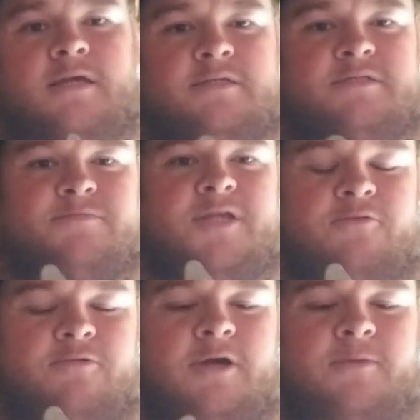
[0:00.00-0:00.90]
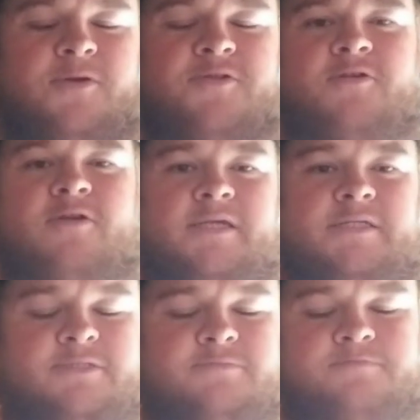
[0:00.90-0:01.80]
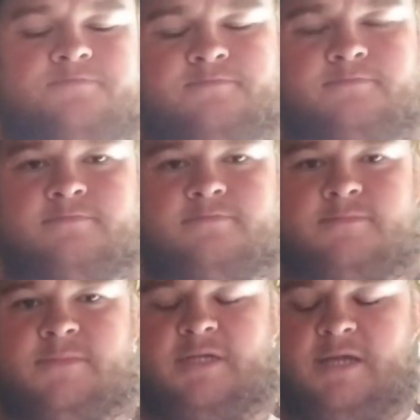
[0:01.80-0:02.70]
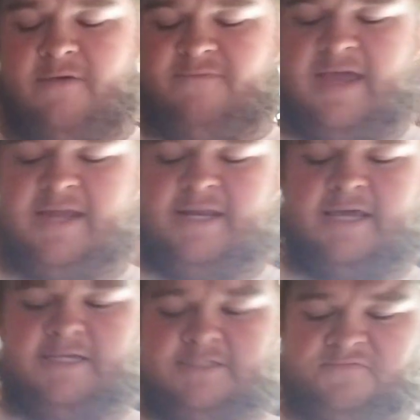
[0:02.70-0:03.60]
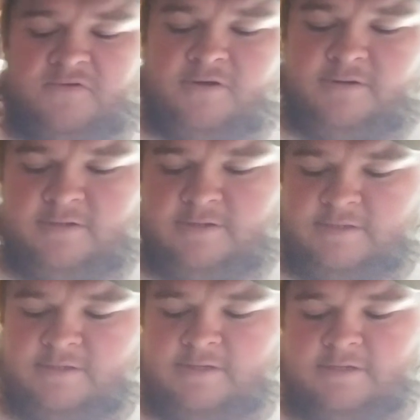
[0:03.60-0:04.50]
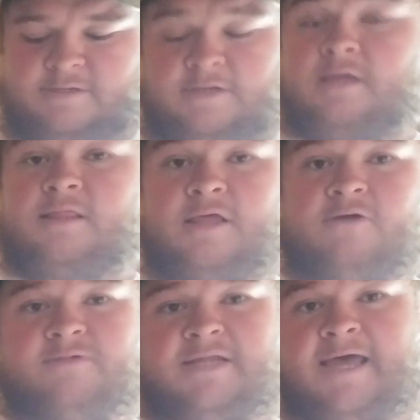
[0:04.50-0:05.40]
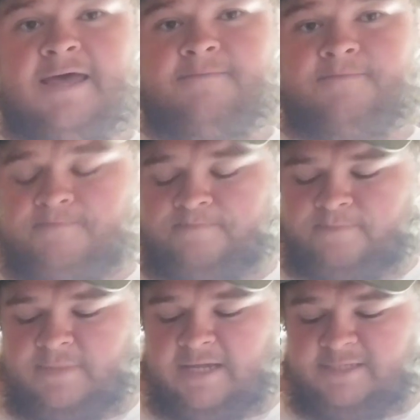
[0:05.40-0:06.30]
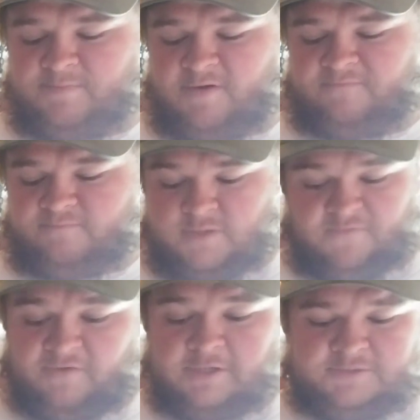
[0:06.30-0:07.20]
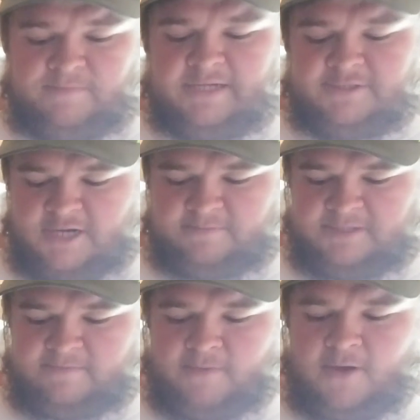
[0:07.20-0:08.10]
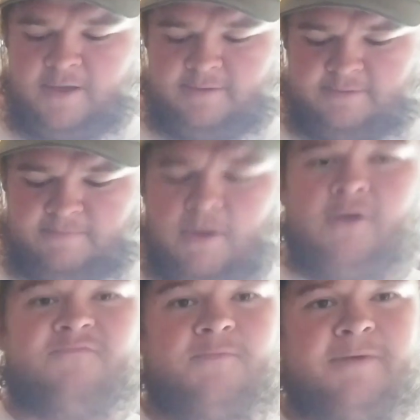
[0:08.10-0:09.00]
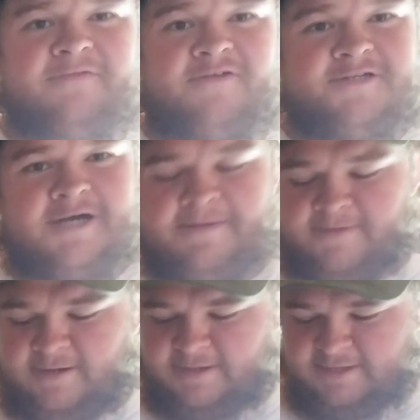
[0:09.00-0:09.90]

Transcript: Some Duke number 3s. I've had these for a long time. These are the first big traps I bought. Bought them for beaver trapping.